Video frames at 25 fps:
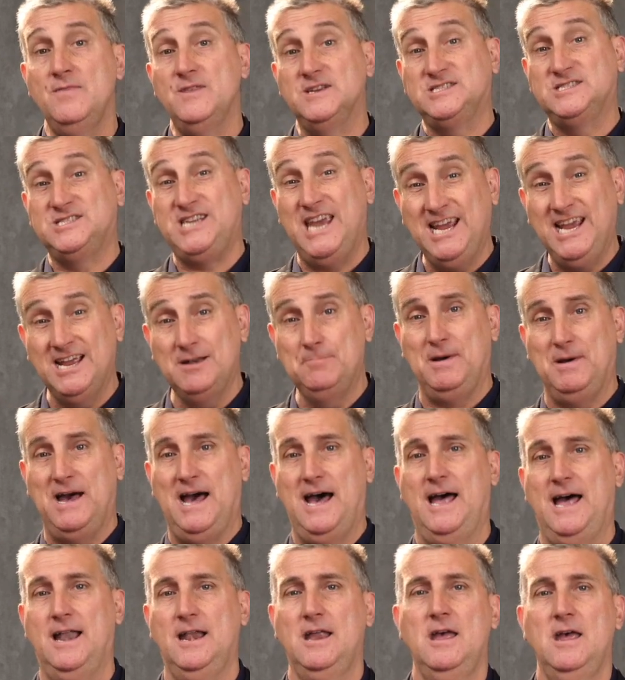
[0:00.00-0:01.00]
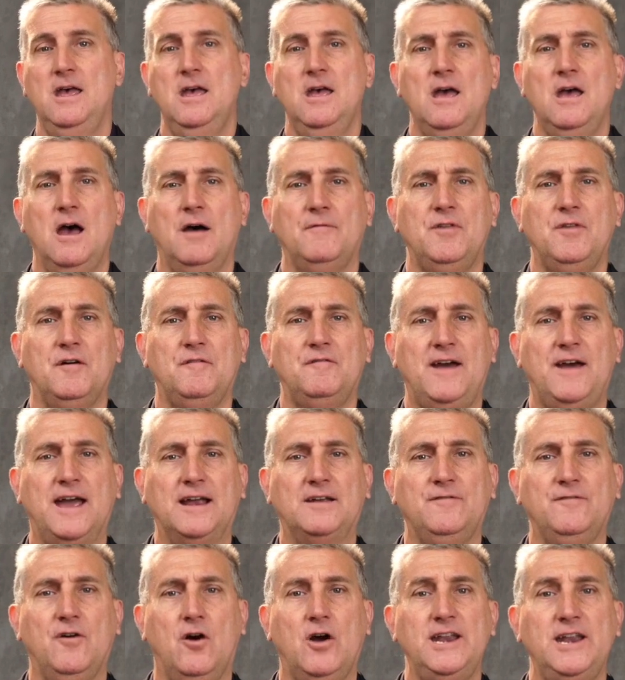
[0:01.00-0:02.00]
The second part of the
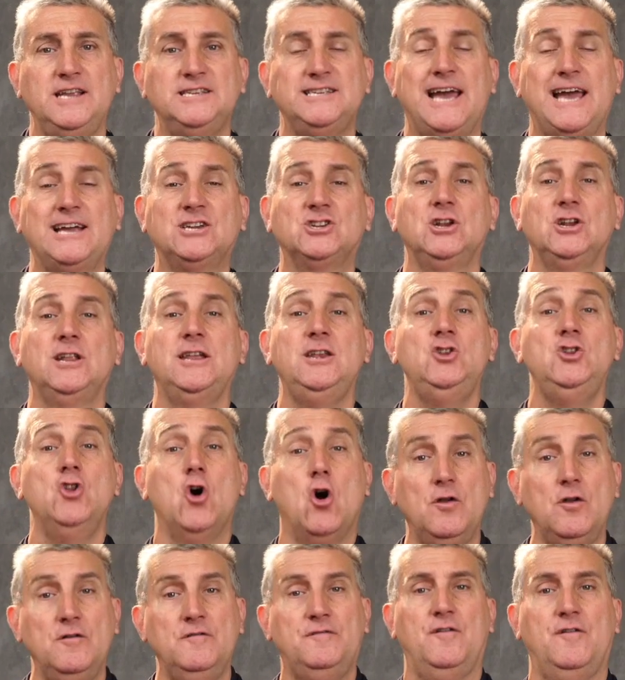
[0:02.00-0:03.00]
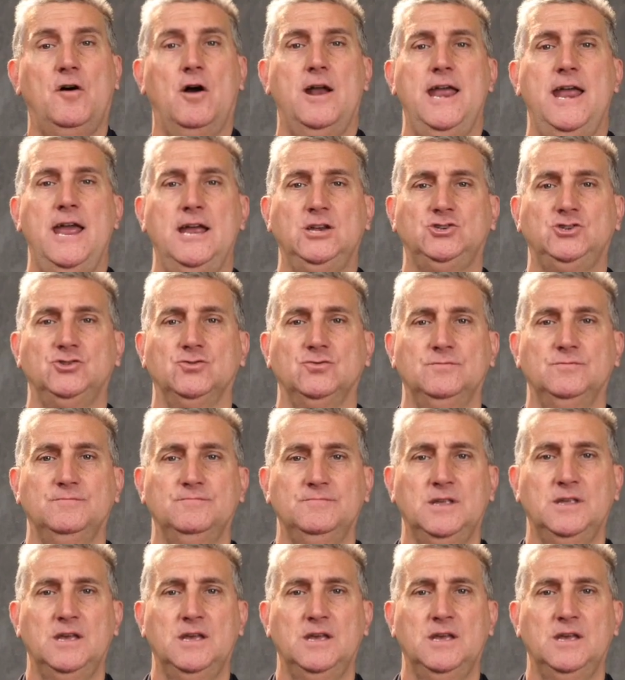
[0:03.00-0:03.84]
fact find is actually non-financial.